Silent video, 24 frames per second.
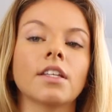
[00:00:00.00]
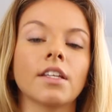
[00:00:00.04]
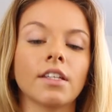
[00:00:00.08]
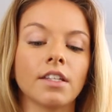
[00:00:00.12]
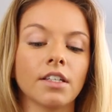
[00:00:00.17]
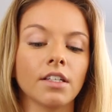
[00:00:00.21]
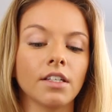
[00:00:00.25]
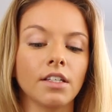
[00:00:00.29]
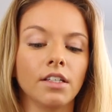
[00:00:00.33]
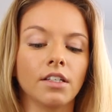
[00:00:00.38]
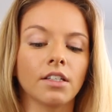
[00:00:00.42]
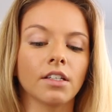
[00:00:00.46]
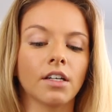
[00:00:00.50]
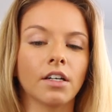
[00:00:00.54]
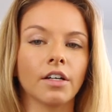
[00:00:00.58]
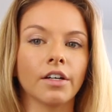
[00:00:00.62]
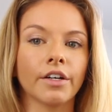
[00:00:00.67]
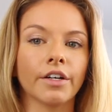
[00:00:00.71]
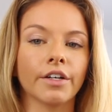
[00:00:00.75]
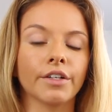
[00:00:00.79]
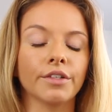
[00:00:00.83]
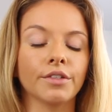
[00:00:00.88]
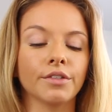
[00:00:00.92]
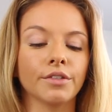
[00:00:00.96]
so that's the dark
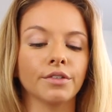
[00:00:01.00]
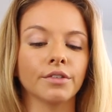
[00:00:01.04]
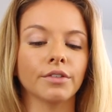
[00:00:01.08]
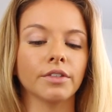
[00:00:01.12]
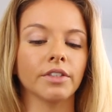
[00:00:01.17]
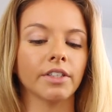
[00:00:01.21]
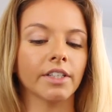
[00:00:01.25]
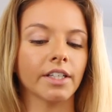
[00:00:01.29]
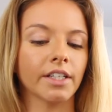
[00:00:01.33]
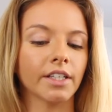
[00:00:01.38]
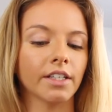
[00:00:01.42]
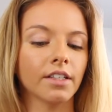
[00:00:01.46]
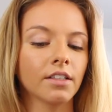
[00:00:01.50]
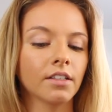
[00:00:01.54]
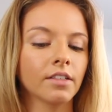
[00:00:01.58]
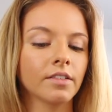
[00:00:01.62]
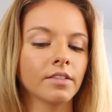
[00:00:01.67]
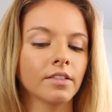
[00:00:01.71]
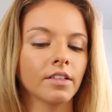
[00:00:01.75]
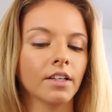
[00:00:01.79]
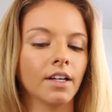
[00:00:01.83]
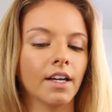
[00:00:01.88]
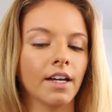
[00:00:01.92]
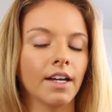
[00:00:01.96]
contour done,
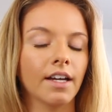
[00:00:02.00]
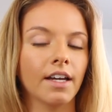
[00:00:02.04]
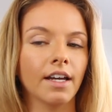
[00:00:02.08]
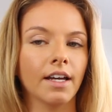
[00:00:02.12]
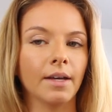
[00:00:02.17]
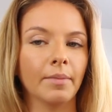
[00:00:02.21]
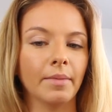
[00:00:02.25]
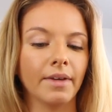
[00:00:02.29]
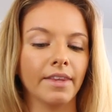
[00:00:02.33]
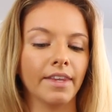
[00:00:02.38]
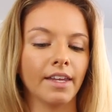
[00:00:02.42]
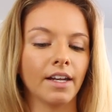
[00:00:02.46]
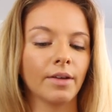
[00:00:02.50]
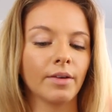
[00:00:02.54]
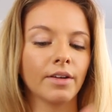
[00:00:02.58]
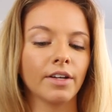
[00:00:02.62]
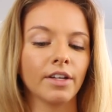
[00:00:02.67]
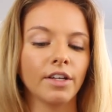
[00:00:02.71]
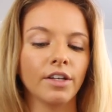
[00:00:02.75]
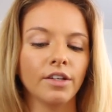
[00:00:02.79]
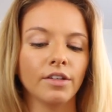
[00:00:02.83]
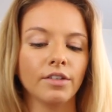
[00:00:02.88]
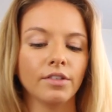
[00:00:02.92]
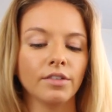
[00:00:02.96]
and then I'm
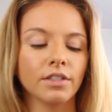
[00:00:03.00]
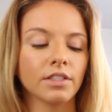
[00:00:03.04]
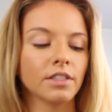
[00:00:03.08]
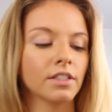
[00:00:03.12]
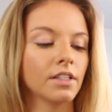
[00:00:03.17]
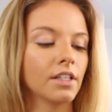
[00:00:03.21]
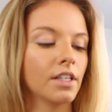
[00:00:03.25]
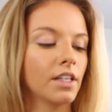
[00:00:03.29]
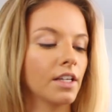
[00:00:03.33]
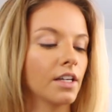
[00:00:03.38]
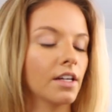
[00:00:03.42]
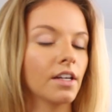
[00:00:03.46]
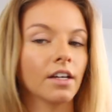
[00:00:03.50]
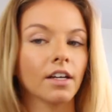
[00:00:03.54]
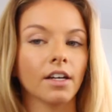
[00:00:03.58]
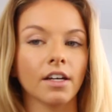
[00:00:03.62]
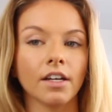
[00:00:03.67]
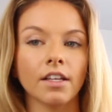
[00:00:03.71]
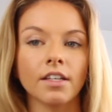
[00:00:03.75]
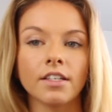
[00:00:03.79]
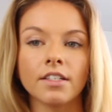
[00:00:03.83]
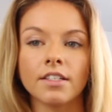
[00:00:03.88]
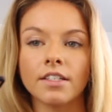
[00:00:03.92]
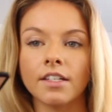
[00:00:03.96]
going to use the
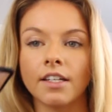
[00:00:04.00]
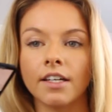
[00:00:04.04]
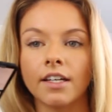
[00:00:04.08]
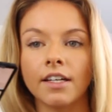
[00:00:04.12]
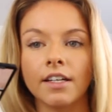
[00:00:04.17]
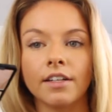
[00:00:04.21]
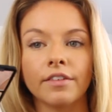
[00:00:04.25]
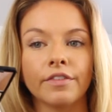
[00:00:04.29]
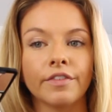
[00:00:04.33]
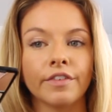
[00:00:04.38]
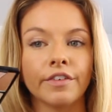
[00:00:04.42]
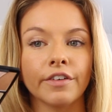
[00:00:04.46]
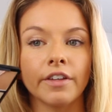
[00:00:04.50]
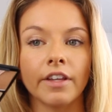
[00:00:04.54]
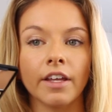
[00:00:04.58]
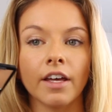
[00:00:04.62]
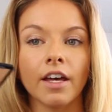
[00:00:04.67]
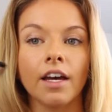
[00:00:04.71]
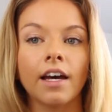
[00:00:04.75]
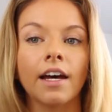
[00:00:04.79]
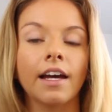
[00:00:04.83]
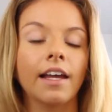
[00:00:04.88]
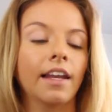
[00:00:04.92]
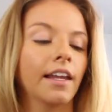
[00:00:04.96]
other side for the
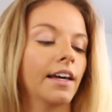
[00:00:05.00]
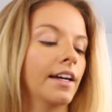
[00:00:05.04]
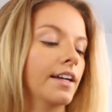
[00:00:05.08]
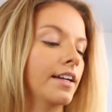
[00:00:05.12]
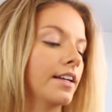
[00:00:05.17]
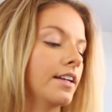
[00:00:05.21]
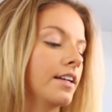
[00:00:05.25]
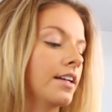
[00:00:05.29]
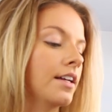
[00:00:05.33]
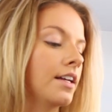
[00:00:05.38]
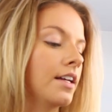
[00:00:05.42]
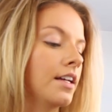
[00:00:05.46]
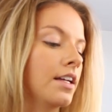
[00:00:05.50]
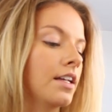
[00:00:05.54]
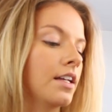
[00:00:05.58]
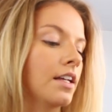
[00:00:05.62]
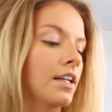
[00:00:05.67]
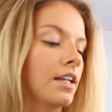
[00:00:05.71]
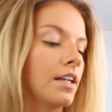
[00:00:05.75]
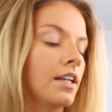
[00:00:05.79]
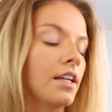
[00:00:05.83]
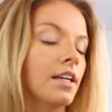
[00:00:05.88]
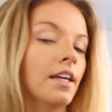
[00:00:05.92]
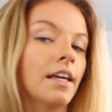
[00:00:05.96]
highlight.
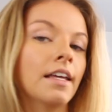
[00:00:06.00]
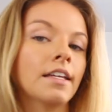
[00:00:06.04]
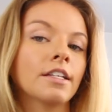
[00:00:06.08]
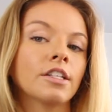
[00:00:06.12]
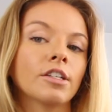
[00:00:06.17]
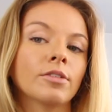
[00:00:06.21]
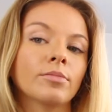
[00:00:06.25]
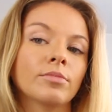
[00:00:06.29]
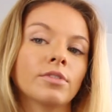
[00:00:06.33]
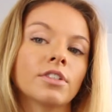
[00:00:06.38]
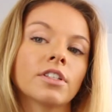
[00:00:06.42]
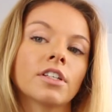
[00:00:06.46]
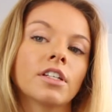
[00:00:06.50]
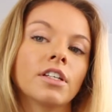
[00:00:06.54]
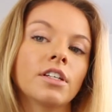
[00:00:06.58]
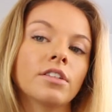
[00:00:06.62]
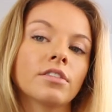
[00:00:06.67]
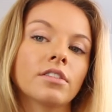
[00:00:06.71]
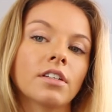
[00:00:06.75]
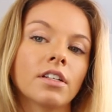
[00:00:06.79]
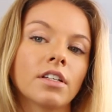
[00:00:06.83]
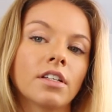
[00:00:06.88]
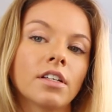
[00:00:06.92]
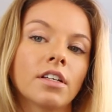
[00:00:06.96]
I'm just going
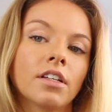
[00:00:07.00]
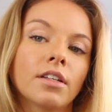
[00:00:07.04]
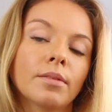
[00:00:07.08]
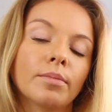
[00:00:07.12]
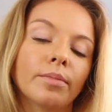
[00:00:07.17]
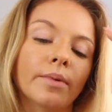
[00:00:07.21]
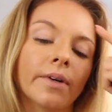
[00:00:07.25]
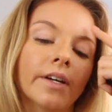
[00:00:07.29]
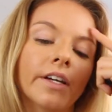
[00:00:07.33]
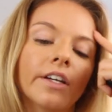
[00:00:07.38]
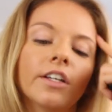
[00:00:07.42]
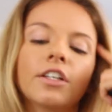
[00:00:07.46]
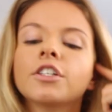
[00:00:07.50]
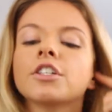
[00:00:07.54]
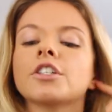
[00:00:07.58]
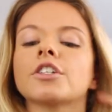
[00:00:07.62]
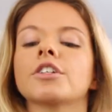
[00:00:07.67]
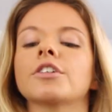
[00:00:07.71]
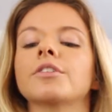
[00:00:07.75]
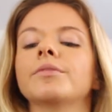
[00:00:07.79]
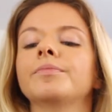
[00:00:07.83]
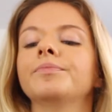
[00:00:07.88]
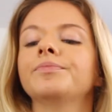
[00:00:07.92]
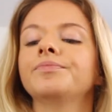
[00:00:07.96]
to use another
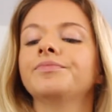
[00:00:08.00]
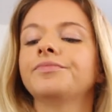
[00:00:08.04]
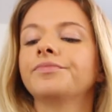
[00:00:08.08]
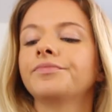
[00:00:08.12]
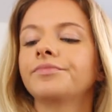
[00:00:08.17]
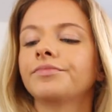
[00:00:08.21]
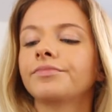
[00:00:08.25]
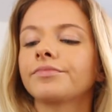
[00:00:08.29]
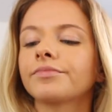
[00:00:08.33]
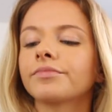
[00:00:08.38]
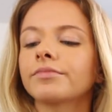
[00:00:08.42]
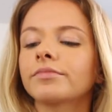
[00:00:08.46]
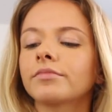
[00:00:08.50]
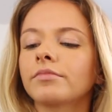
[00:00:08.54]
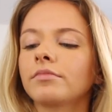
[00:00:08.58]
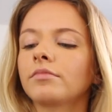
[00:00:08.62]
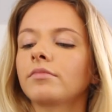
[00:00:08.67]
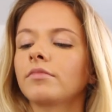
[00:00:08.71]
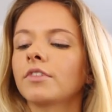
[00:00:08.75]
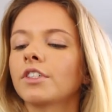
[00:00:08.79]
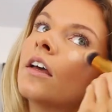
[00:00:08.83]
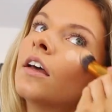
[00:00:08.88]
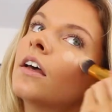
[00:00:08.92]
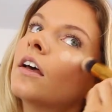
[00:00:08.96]
brush
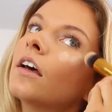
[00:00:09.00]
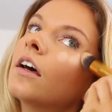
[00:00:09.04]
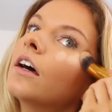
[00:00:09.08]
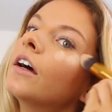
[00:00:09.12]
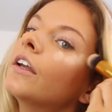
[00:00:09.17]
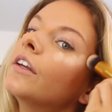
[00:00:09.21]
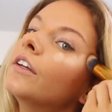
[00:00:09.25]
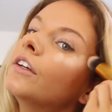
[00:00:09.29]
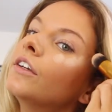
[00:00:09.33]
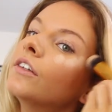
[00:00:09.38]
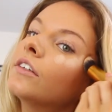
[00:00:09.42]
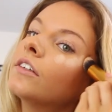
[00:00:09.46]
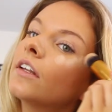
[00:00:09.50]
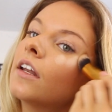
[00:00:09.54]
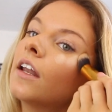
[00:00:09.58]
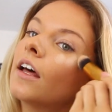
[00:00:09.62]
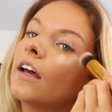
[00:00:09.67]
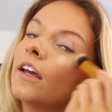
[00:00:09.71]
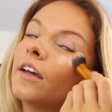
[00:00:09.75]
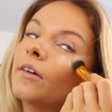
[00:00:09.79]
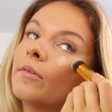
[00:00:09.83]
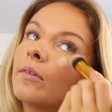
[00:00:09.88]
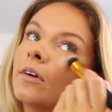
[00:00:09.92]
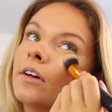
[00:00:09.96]
and use the
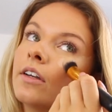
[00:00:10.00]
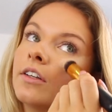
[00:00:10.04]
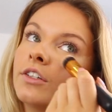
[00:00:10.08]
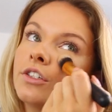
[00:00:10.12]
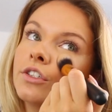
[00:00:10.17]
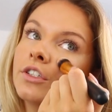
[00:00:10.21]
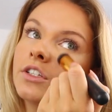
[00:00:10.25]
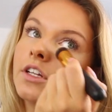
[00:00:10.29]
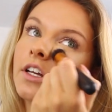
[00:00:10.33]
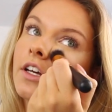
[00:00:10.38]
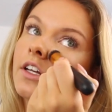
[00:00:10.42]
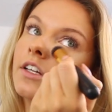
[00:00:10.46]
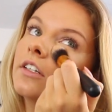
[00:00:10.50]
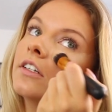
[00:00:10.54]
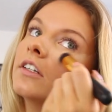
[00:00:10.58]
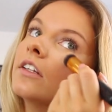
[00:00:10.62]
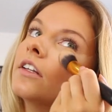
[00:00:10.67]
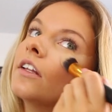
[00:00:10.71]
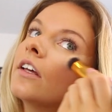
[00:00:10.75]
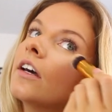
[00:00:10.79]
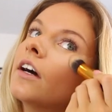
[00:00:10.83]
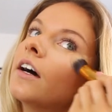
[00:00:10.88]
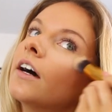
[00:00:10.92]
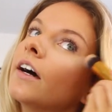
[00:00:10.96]
lighter one just
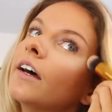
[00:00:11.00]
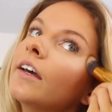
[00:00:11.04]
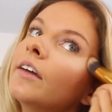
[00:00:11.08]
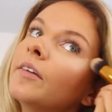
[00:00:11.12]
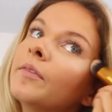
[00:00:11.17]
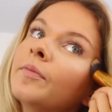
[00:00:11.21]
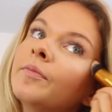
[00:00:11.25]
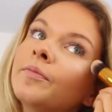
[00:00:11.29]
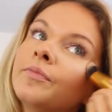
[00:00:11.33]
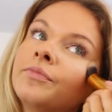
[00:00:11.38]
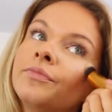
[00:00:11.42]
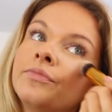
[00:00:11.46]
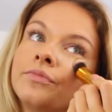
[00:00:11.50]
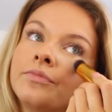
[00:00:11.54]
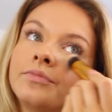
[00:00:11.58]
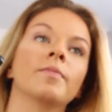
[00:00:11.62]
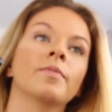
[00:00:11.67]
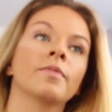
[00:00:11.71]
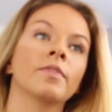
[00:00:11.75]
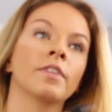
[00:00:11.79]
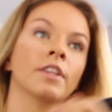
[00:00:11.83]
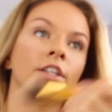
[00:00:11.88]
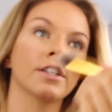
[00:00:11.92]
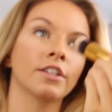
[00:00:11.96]
under the eye.
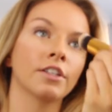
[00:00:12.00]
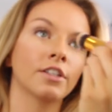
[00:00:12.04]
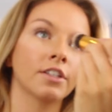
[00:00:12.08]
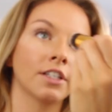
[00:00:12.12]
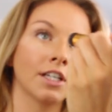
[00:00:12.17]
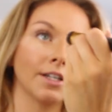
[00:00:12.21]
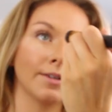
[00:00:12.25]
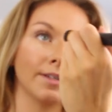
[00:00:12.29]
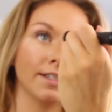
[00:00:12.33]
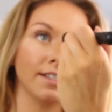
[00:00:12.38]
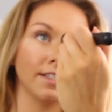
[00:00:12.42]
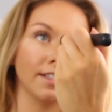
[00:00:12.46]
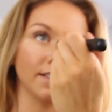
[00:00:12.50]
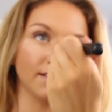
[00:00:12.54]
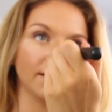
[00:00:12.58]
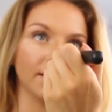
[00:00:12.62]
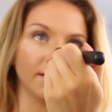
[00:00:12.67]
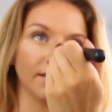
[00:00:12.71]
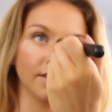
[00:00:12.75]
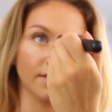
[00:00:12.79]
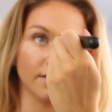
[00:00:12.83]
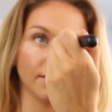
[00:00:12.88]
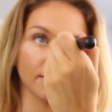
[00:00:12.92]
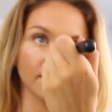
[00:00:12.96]
They're so easy
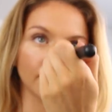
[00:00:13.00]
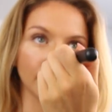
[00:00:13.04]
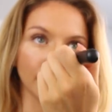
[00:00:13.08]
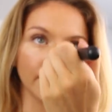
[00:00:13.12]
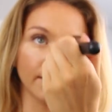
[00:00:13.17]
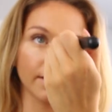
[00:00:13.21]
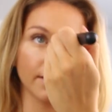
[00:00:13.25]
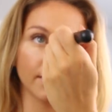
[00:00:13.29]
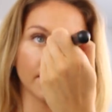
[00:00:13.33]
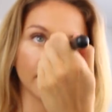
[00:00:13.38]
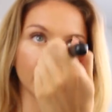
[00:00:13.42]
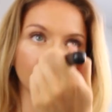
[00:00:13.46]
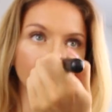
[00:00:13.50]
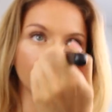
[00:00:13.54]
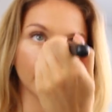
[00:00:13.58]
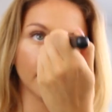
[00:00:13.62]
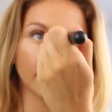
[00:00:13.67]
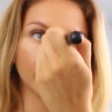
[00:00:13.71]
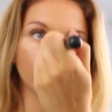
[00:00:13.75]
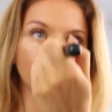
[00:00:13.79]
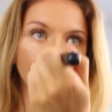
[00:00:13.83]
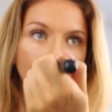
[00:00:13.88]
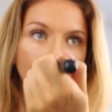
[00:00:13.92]
to use as well, this kit.